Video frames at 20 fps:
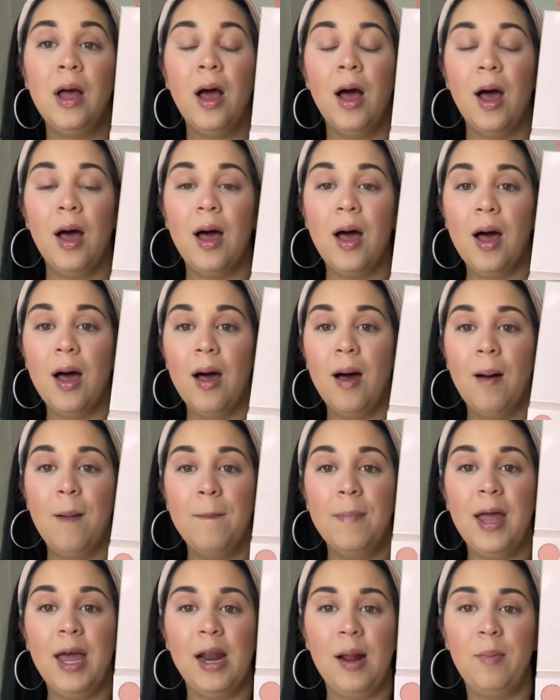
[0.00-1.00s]
And
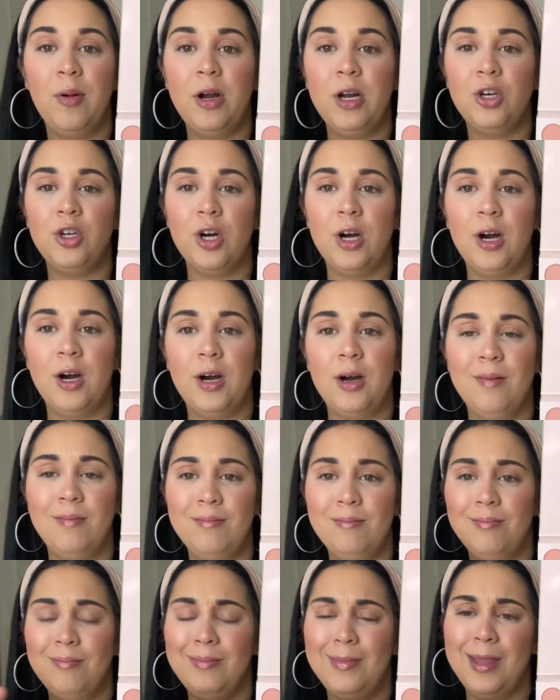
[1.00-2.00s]
I'm pretty sure
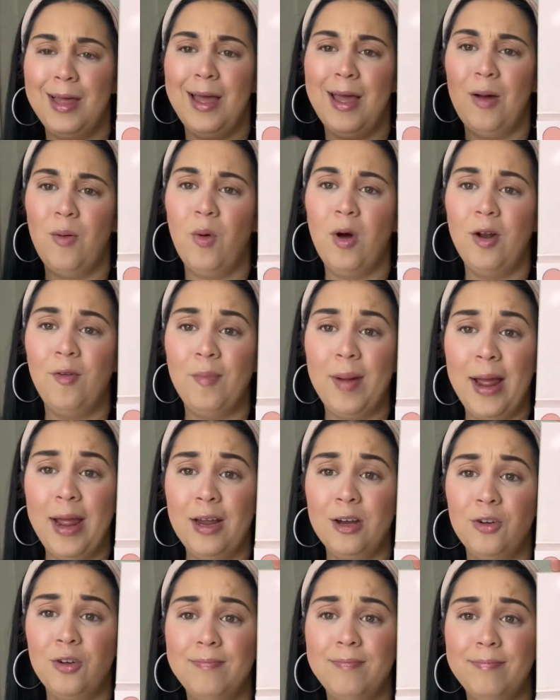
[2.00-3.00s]
that one of
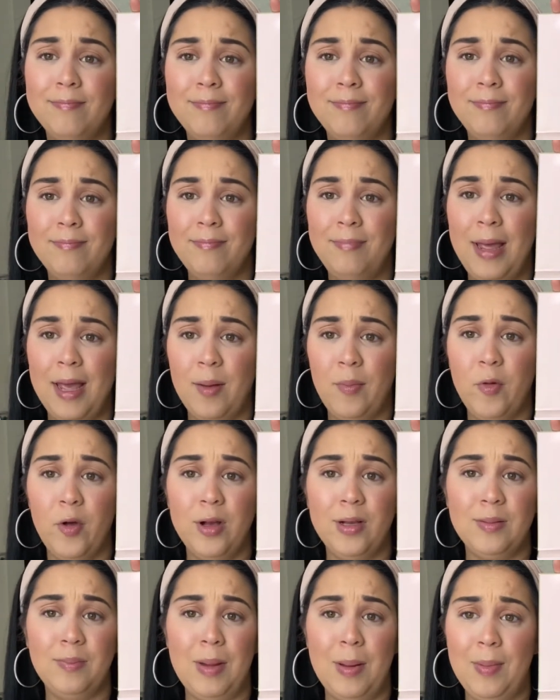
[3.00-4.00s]
my makeup
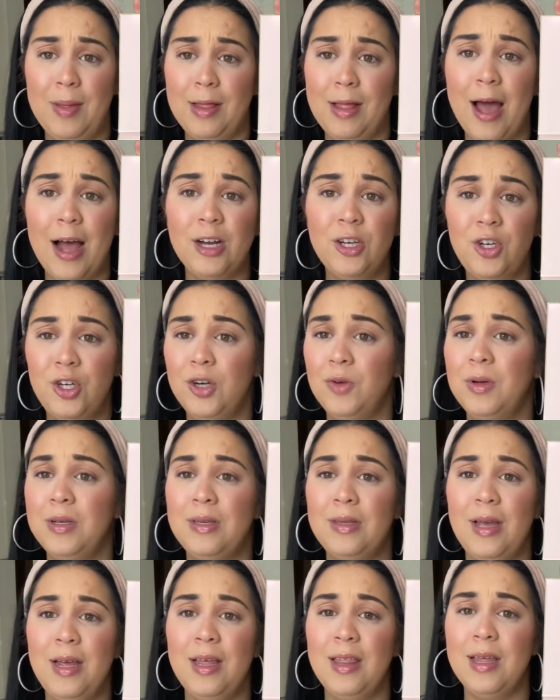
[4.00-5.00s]
looks maybe last year was
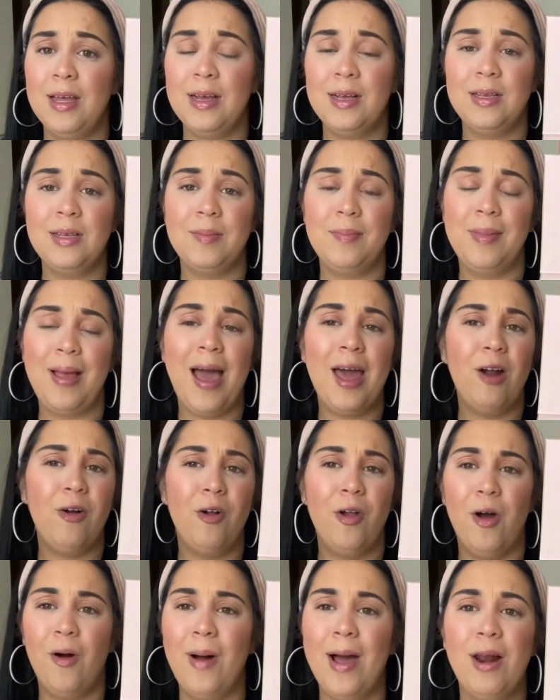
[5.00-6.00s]
like this. I don't
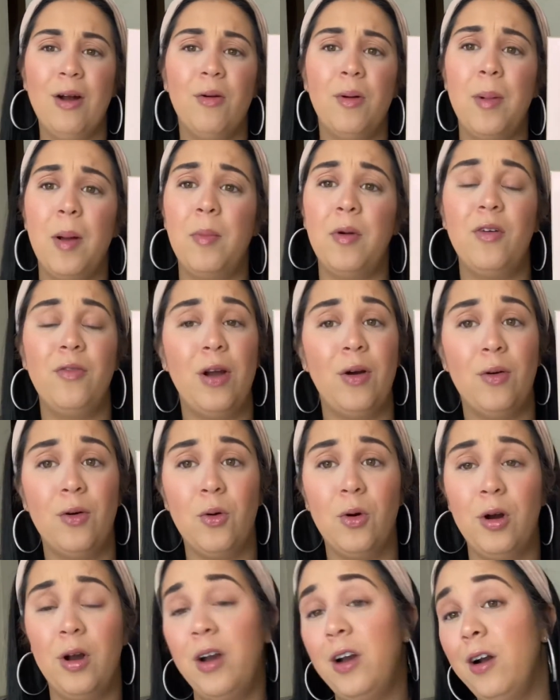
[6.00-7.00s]
know. I don't remember if I
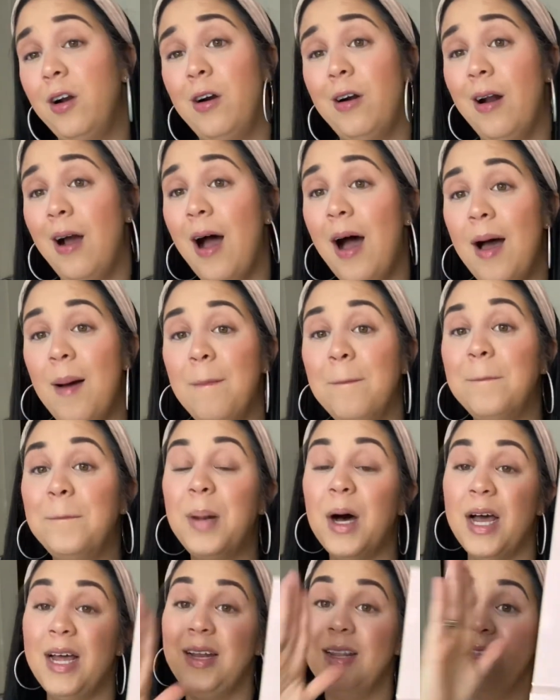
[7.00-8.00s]
recorded it or not,
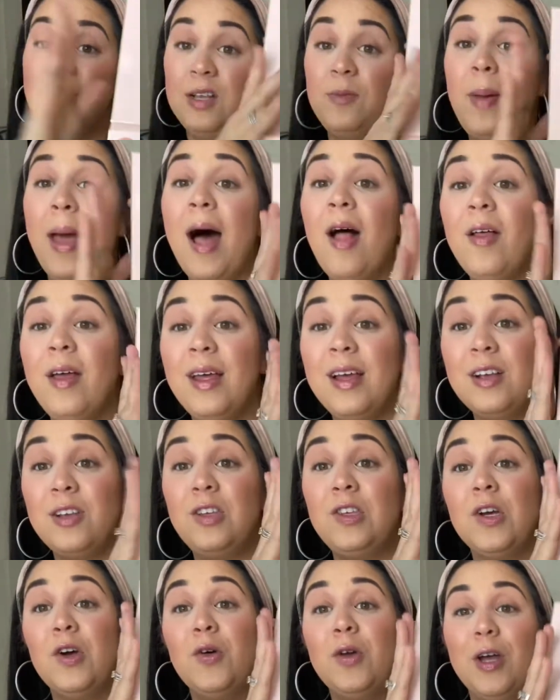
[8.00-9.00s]
but this palette is
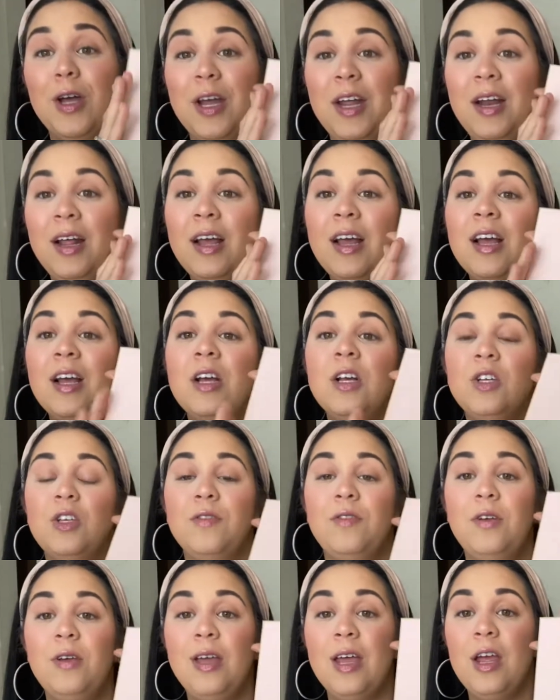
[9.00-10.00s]
so good. So if
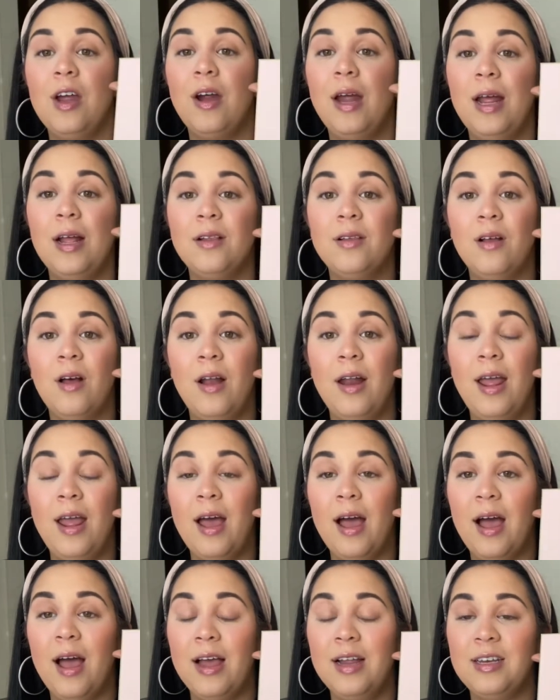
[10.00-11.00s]
you can get your hands on it,
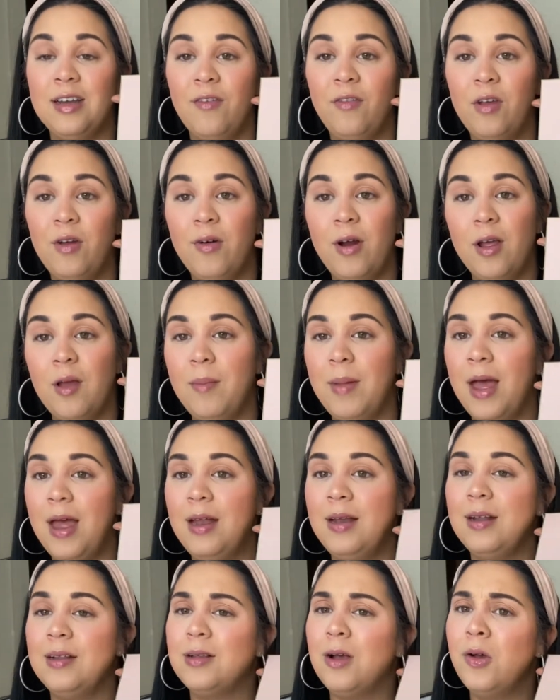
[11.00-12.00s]
I definitely recommend.
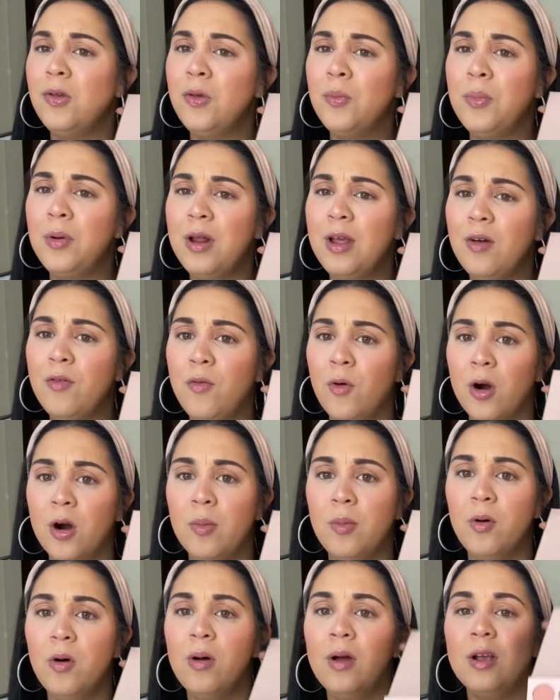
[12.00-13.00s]
It's also pretty
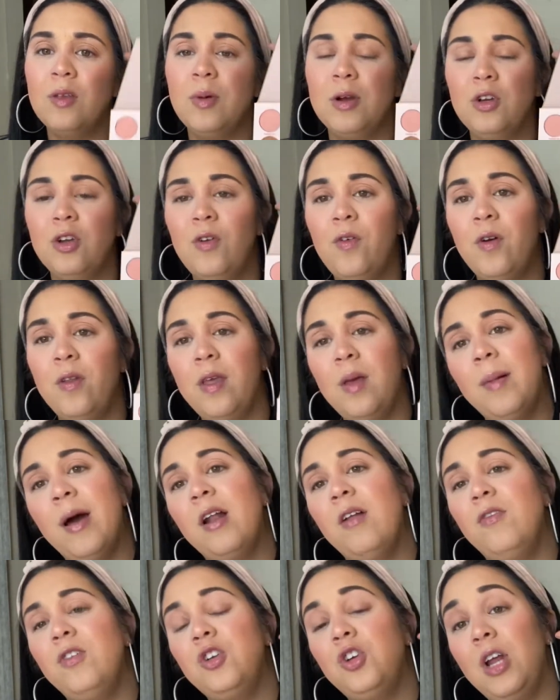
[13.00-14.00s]
affordable, especially for the amount
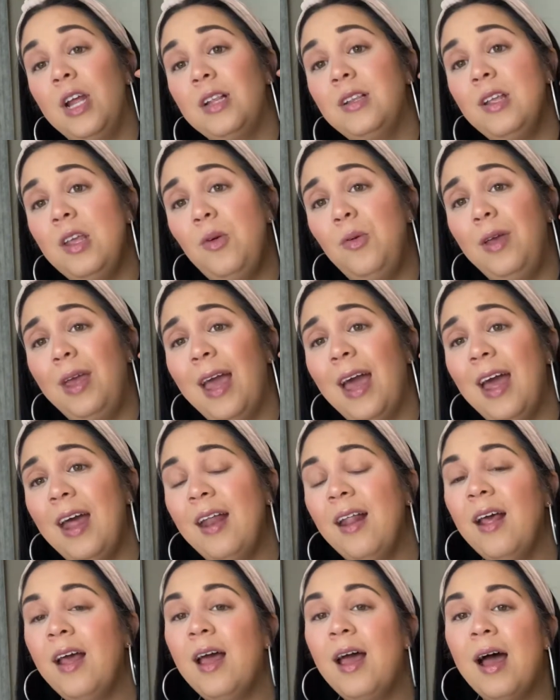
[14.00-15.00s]
of shades that you get.
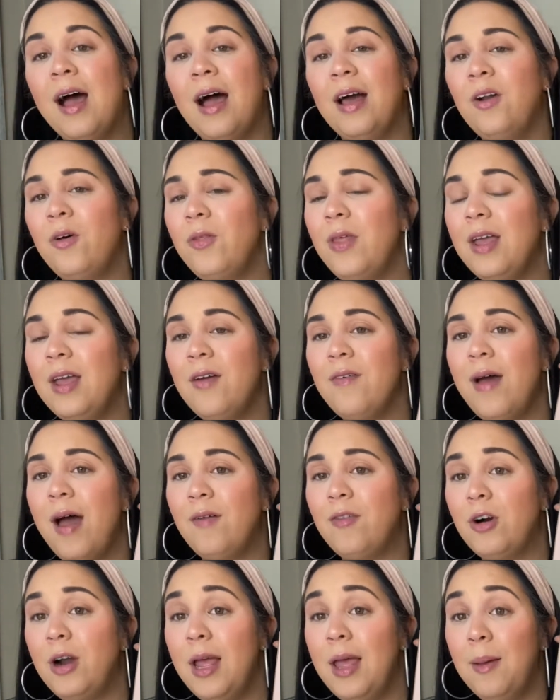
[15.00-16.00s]
I don't think I've
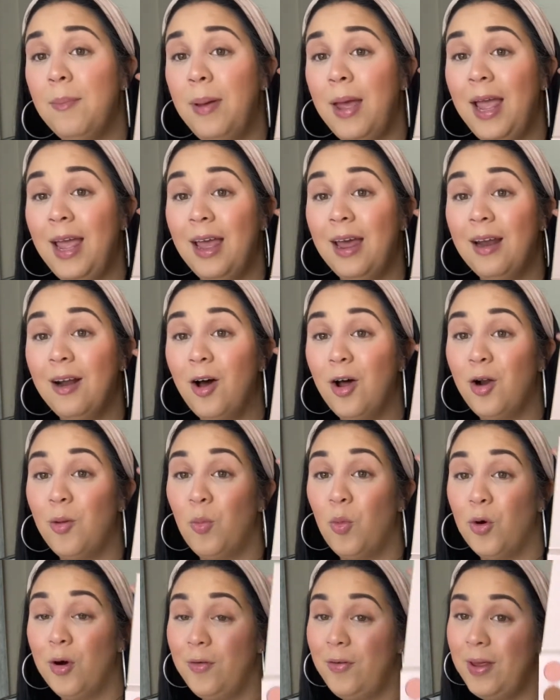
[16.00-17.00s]
ever hit pan on a
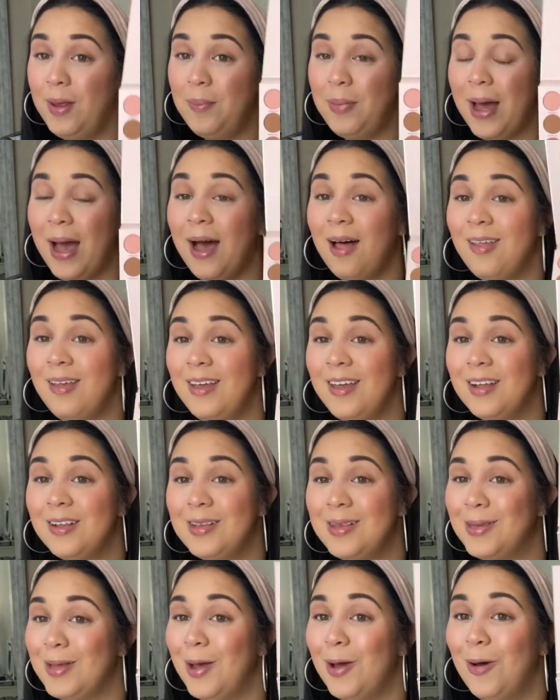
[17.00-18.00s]
Morphe palette,
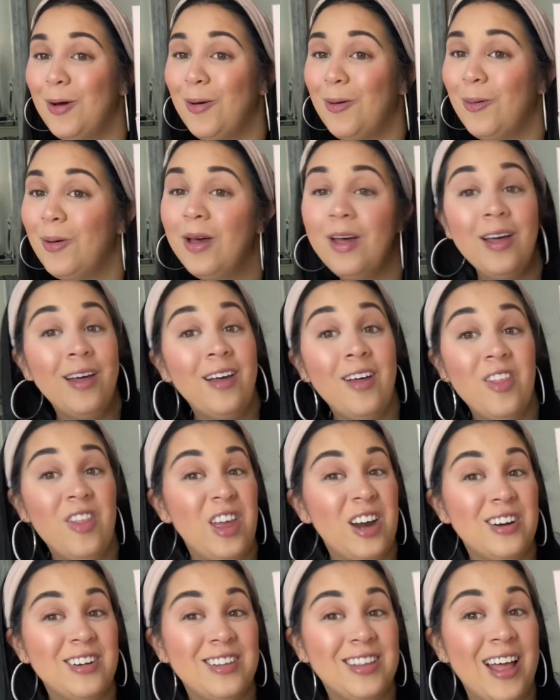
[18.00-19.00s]
so
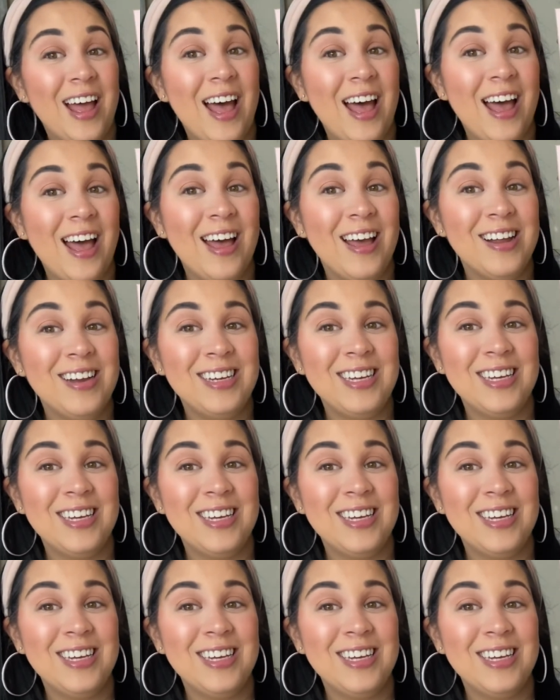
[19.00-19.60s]
there's that.